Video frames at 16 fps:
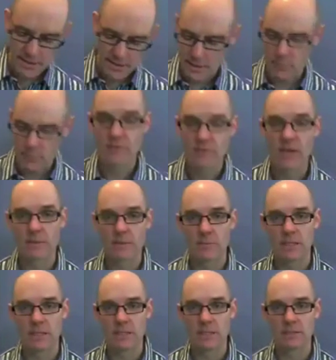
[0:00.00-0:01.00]
and we've got
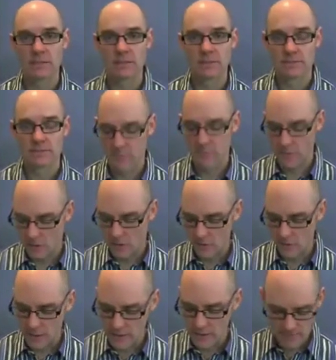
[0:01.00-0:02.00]
B's. All
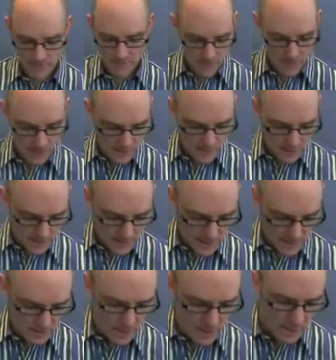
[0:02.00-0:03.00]
right? Now,